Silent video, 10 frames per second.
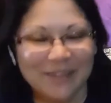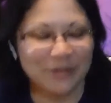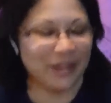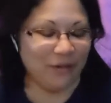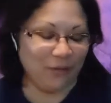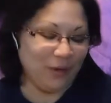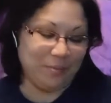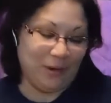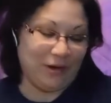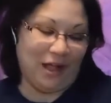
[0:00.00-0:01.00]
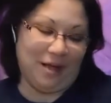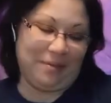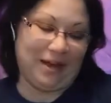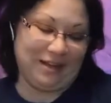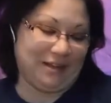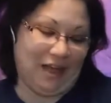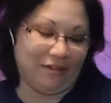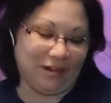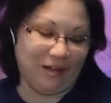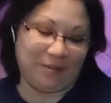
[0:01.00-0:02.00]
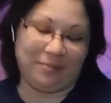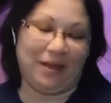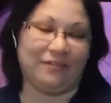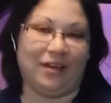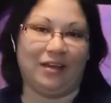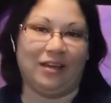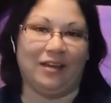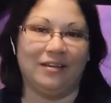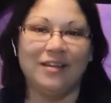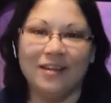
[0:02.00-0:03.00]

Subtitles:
But then when we broke up, I didn't cover it up. I'm like, fuck it.